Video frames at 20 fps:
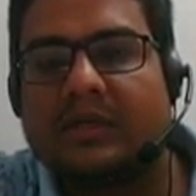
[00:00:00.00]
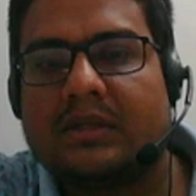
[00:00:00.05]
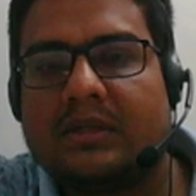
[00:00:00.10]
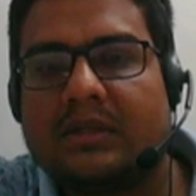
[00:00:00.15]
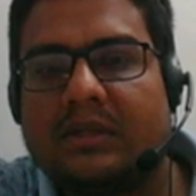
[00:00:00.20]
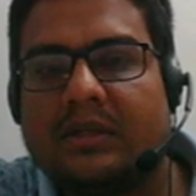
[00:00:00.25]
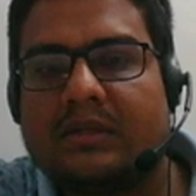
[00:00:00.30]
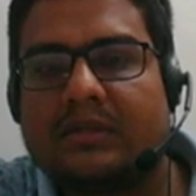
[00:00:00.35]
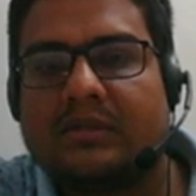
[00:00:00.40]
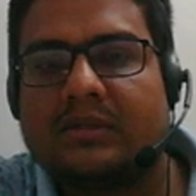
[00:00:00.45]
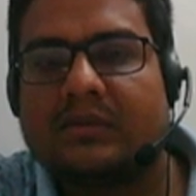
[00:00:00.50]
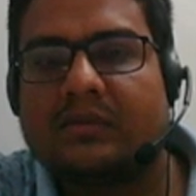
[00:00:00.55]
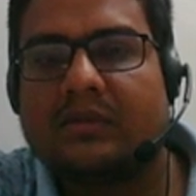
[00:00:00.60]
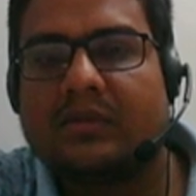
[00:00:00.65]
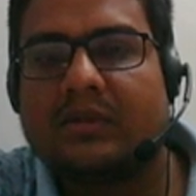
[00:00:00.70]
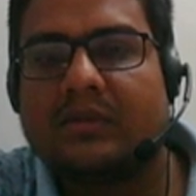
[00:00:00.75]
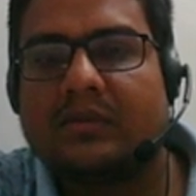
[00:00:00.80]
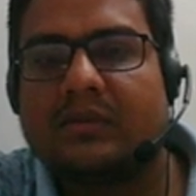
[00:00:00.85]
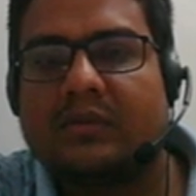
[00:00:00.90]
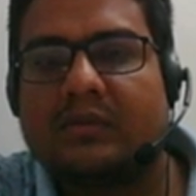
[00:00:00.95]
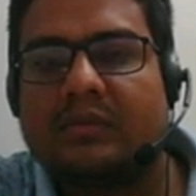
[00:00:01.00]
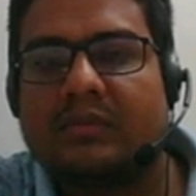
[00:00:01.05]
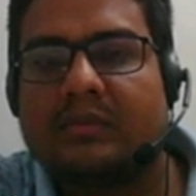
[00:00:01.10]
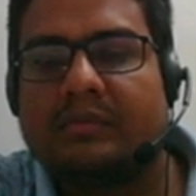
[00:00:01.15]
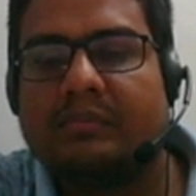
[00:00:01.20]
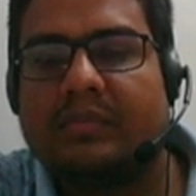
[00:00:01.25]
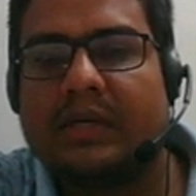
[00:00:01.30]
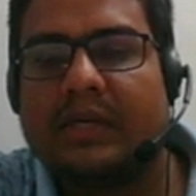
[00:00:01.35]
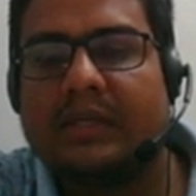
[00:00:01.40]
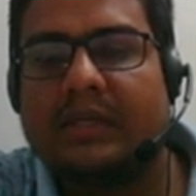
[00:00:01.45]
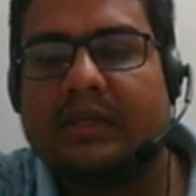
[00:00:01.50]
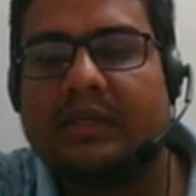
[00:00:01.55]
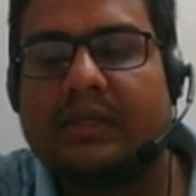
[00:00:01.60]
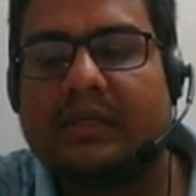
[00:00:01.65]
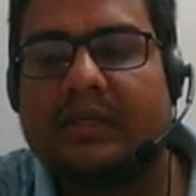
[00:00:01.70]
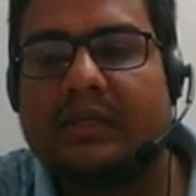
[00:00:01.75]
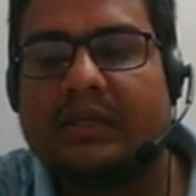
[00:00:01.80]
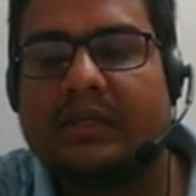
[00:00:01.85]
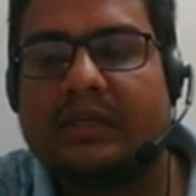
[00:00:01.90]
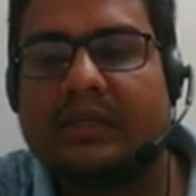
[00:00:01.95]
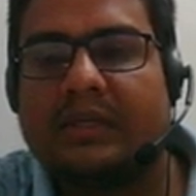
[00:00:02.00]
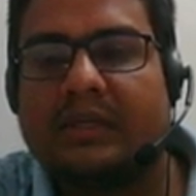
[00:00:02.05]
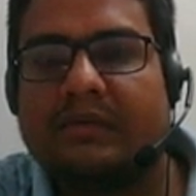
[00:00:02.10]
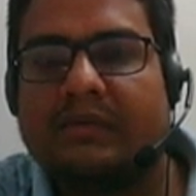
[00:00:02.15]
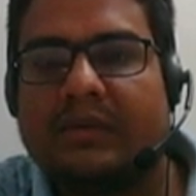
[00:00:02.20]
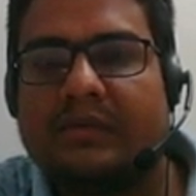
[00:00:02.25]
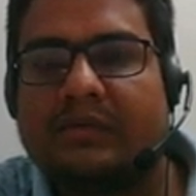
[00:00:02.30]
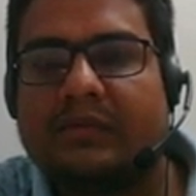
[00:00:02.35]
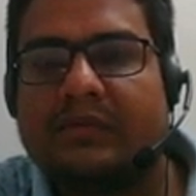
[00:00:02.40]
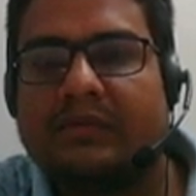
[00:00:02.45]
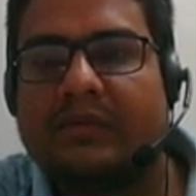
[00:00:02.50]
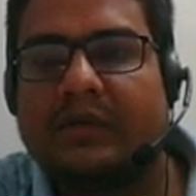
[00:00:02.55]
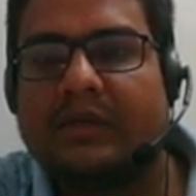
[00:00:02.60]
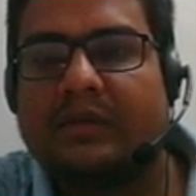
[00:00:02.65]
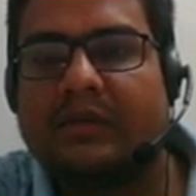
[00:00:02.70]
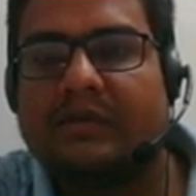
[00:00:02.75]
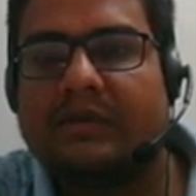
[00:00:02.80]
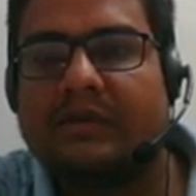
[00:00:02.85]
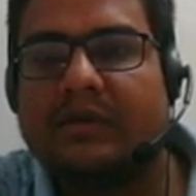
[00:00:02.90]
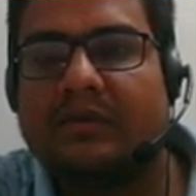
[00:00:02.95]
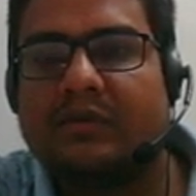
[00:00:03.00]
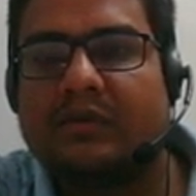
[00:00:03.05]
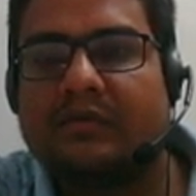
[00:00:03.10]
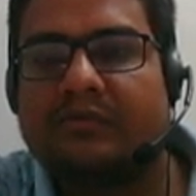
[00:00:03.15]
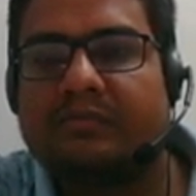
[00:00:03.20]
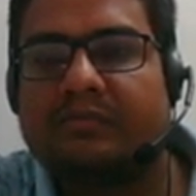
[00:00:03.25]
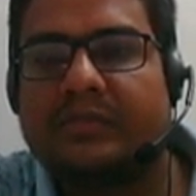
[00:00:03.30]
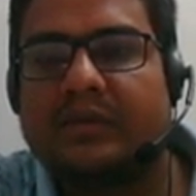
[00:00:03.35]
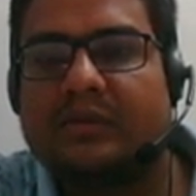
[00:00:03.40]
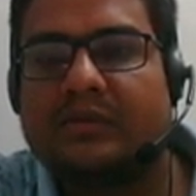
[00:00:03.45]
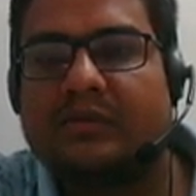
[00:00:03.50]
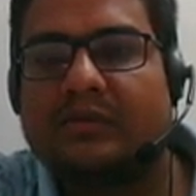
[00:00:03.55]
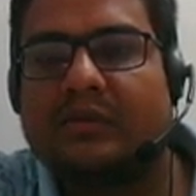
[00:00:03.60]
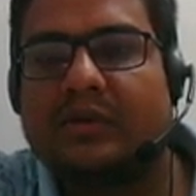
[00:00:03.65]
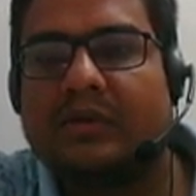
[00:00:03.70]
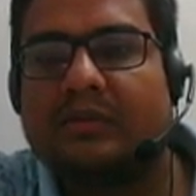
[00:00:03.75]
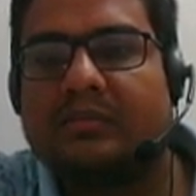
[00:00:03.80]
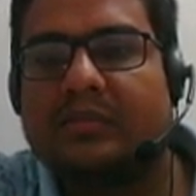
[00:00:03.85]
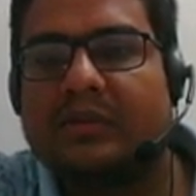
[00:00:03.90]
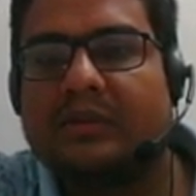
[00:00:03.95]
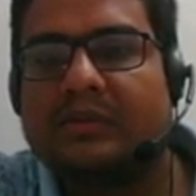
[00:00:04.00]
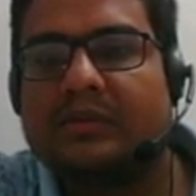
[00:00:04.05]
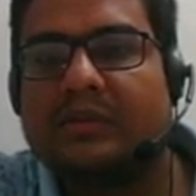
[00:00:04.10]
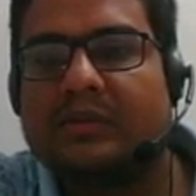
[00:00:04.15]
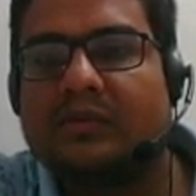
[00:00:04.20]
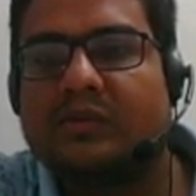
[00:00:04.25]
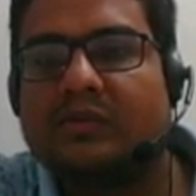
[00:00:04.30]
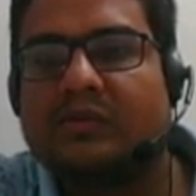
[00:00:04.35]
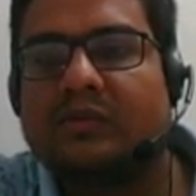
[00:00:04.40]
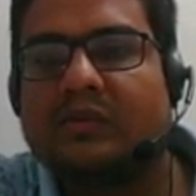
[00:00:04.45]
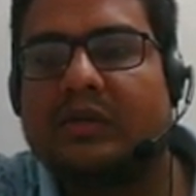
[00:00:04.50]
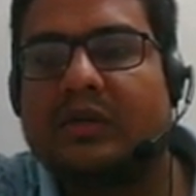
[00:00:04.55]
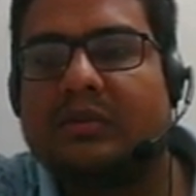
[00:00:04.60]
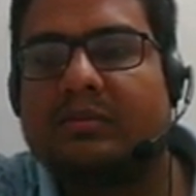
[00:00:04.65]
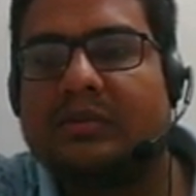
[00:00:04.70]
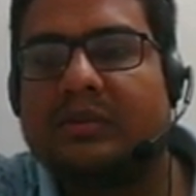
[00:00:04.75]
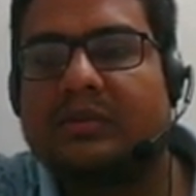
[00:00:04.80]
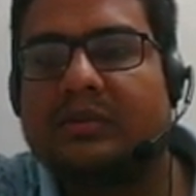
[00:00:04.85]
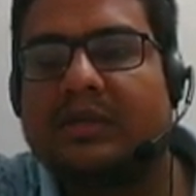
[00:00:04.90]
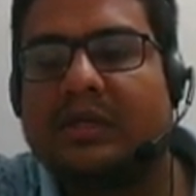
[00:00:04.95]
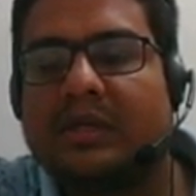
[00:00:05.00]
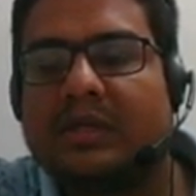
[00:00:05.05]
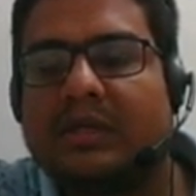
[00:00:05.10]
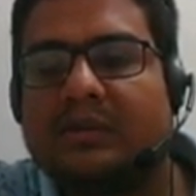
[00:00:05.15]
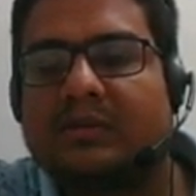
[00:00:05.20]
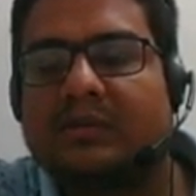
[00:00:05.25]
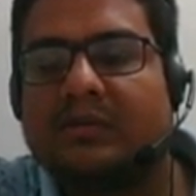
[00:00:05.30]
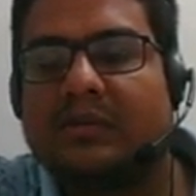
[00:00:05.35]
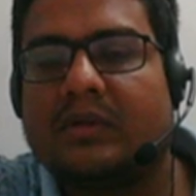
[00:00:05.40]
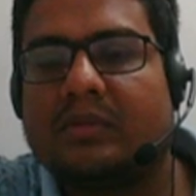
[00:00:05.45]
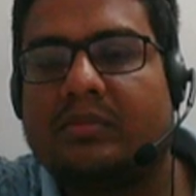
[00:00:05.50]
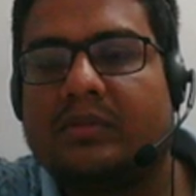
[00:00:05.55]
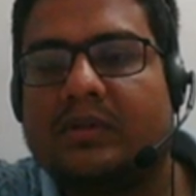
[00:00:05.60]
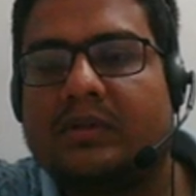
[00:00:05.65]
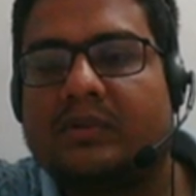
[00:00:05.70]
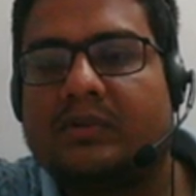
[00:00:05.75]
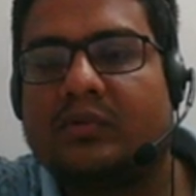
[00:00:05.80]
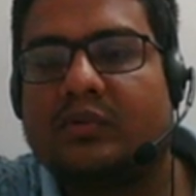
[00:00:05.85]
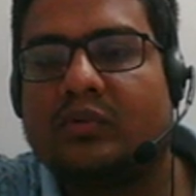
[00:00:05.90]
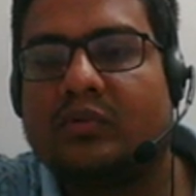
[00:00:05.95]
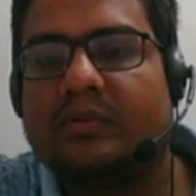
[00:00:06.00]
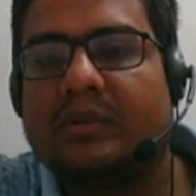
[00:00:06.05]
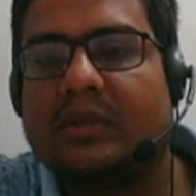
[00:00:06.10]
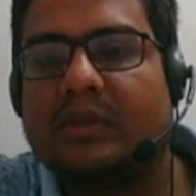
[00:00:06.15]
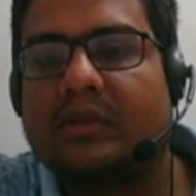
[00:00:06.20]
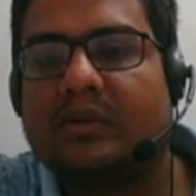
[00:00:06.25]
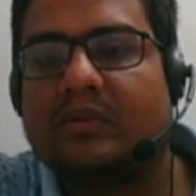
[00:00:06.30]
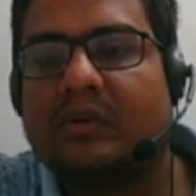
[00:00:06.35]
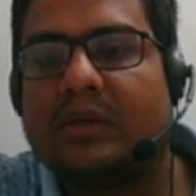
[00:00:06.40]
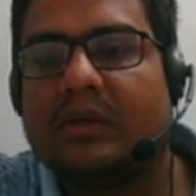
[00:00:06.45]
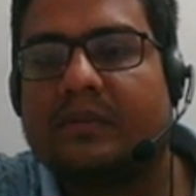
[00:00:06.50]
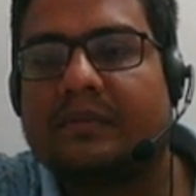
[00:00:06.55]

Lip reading: that is equal to pi, then we have to find the value of P square plus Q square plus R square plus 2PQR.